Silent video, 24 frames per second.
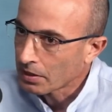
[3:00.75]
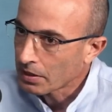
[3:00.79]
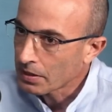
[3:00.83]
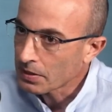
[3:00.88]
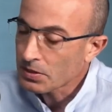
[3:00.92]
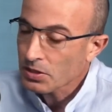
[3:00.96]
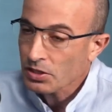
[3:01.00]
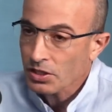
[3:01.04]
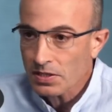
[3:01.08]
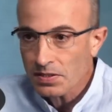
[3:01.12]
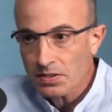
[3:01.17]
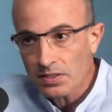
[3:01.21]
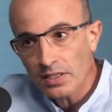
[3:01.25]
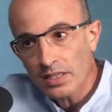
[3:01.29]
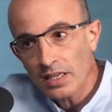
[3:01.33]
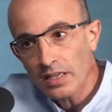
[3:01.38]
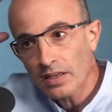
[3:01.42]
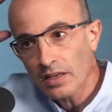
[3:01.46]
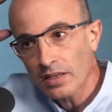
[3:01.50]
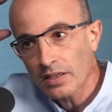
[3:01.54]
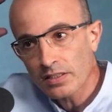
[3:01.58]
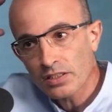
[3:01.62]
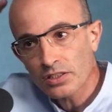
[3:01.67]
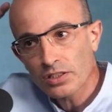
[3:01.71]
It's just an,
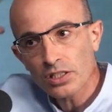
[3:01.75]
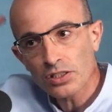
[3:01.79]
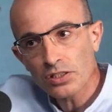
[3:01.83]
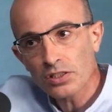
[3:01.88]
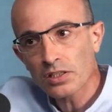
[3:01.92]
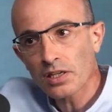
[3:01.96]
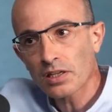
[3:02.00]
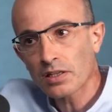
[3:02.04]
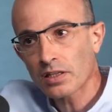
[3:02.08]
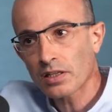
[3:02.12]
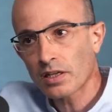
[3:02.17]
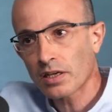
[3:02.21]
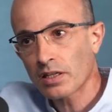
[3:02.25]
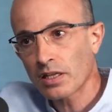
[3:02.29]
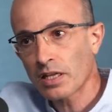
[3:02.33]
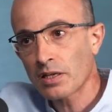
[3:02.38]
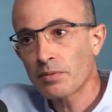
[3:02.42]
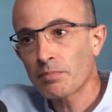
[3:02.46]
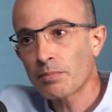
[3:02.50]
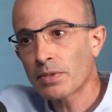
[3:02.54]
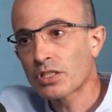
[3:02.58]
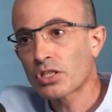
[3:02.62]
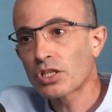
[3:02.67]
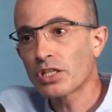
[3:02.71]
it's just a, an
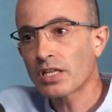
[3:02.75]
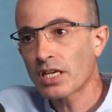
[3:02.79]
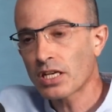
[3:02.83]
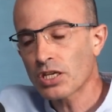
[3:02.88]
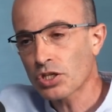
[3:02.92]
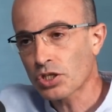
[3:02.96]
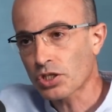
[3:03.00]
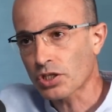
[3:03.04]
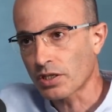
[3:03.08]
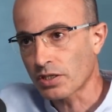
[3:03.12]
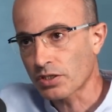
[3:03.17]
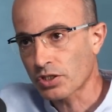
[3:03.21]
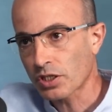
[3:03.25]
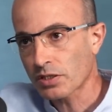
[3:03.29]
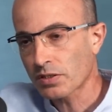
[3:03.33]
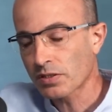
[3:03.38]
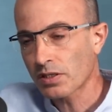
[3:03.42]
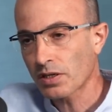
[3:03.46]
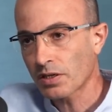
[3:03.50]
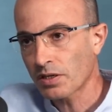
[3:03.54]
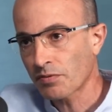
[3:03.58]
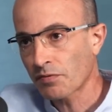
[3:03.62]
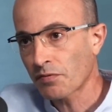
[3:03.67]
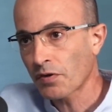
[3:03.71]
imagination. It's
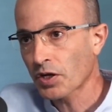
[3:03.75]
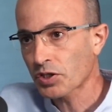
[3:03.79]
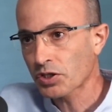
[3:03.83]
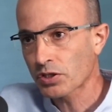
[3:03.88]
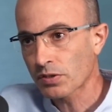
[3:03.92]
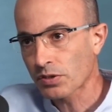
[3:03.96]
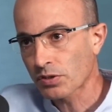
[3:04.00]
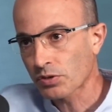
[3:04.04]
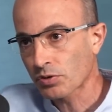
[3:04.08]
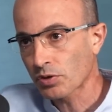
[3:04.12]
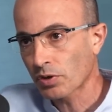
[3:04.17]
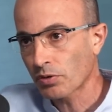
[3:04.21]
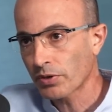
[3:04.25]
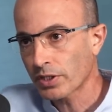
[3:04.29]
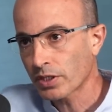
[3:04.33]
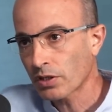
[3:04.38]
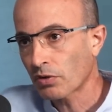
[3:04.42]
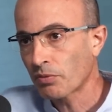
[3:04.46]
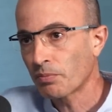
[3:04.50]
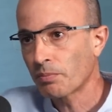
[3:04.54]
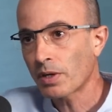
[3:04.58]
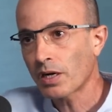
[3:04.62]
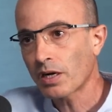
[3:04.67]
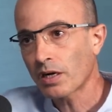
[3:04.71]
just a fictional story in
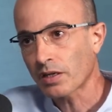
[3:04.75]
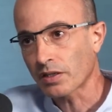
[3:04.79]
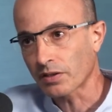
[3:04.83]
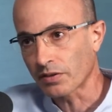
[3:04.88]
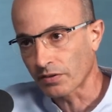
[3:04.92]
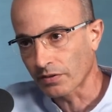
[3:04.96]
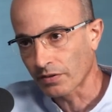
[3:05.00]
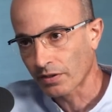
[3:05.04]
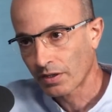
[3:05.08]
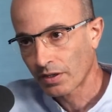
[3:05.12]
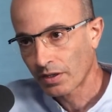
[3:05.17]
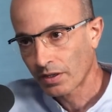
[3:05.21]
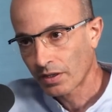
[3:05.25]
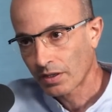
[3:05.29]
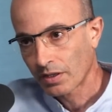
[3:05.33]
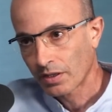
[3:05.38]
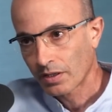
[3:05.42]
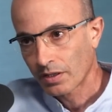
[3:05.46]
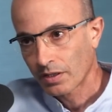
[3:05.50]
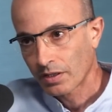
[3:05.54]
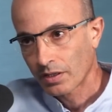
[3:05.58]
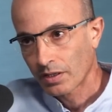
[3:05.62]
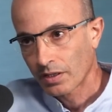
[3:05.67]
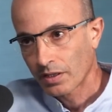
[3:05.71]
our mind.
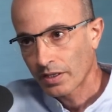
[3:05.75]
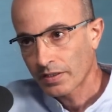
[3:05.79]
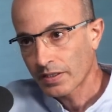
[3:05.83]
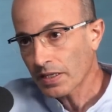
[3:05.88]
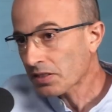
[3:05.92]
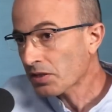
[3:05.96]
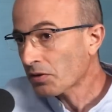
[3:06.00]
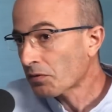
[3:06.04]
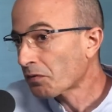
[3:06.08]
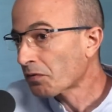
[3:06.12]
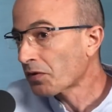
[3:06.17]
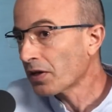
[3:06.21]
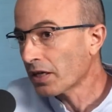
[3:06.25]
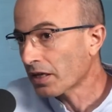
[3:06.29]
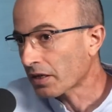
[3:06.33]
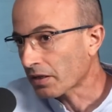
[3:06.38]
It doesn't feel